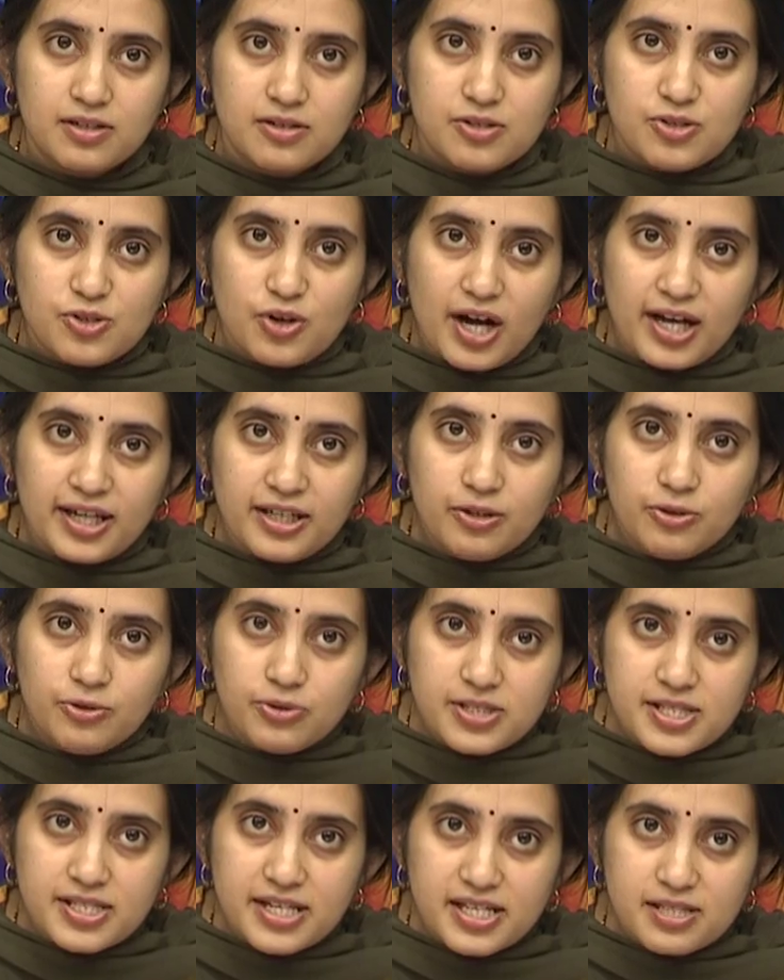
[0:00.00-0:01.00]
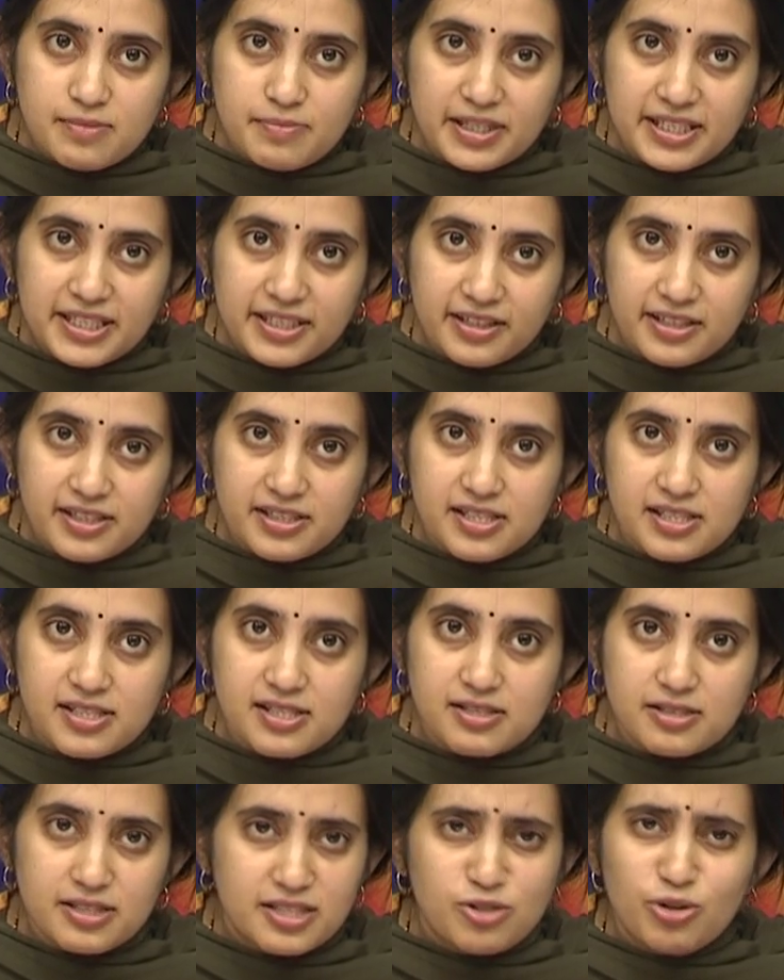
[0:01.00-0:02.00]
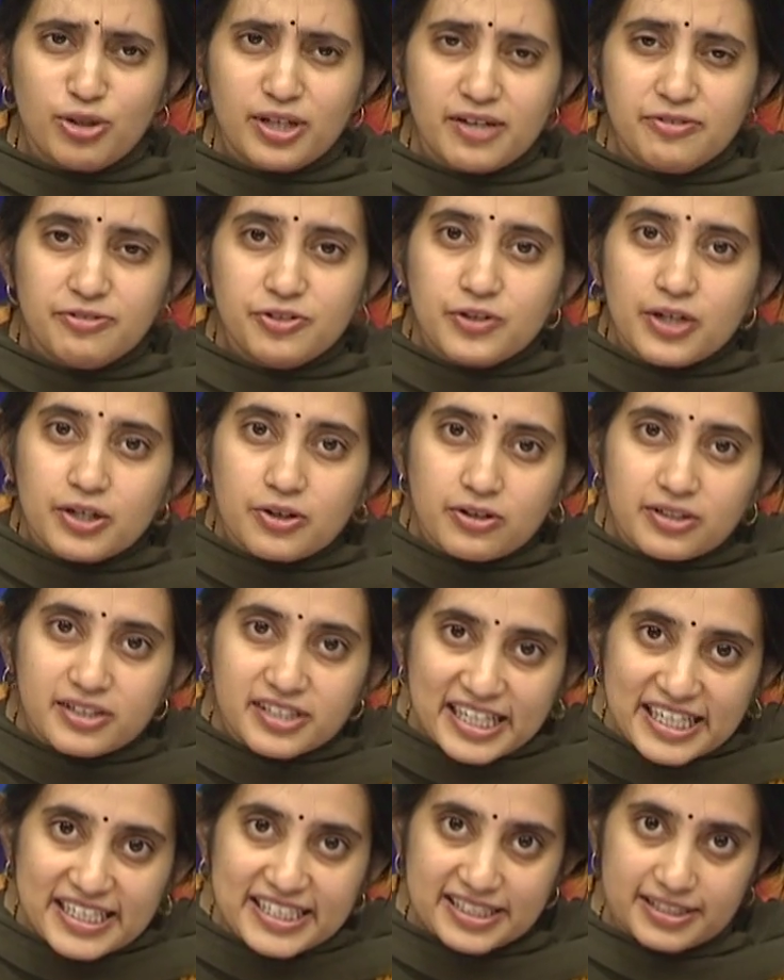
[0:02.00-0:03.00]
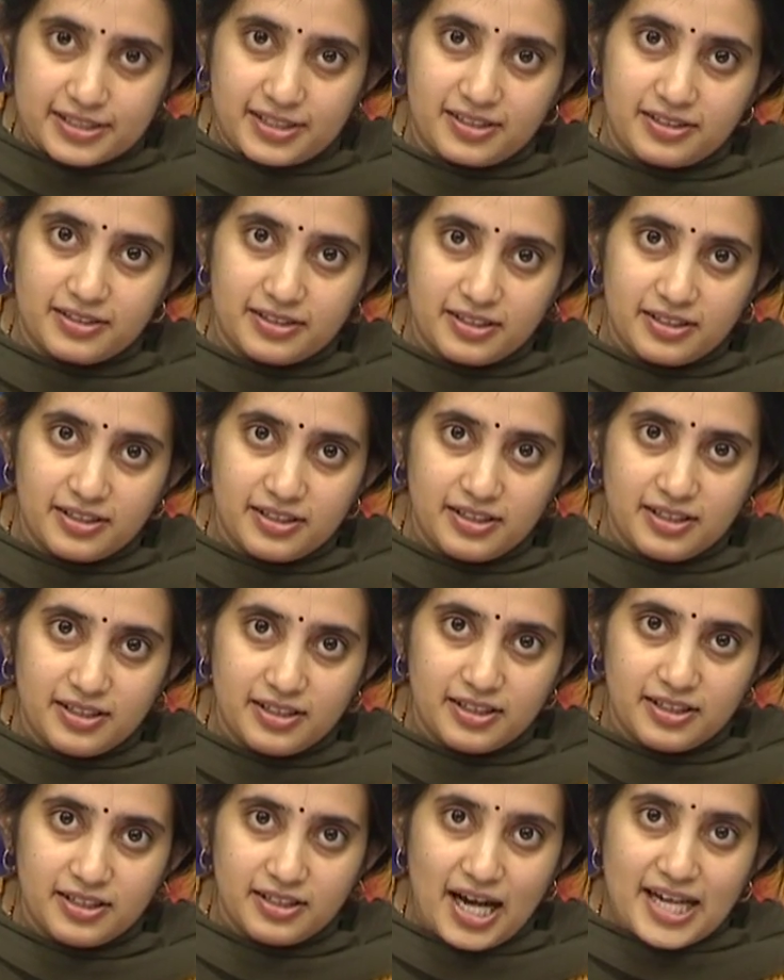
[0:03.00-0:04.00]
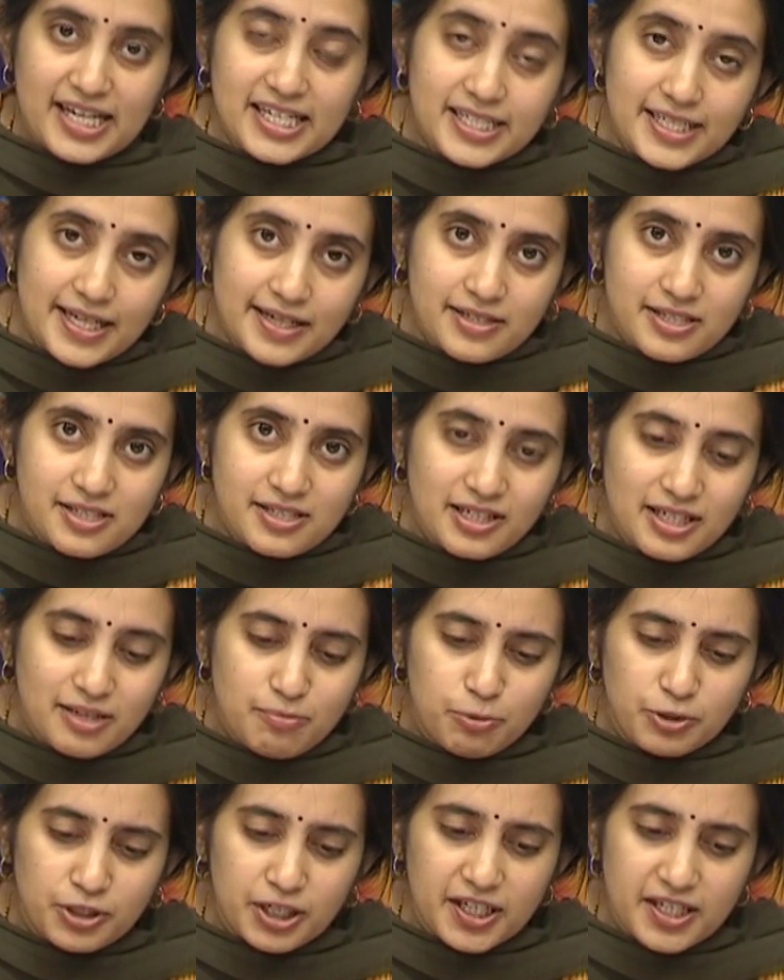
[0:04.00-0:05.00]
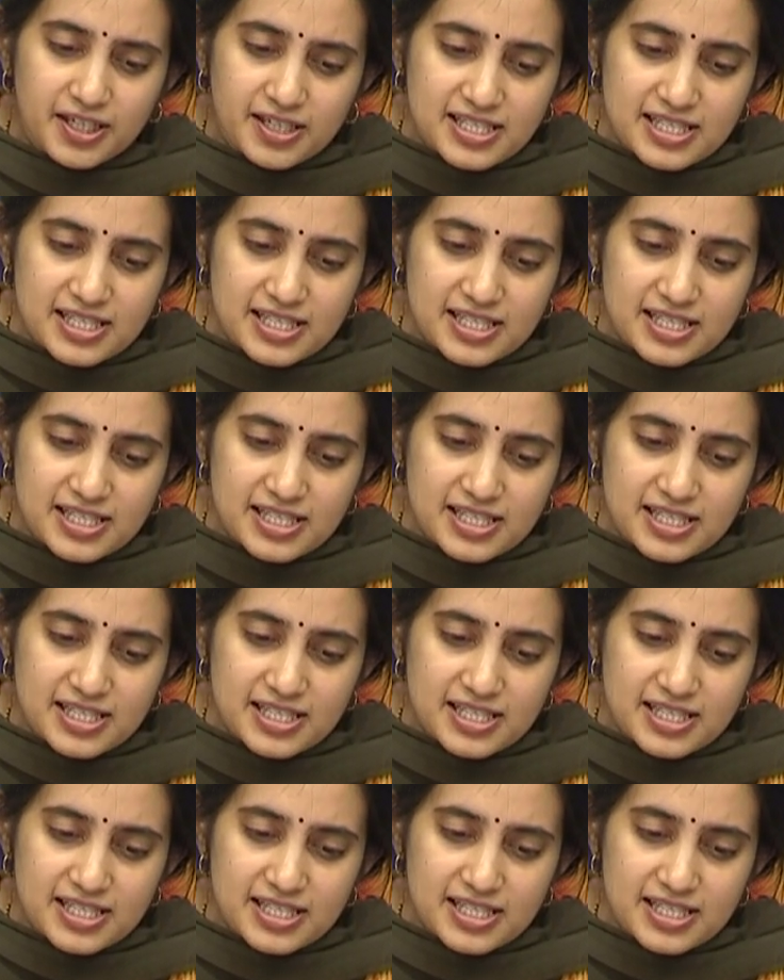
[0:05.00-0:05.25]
So, I use these materials, it is okay if you cannot read it. I intentionally put it in a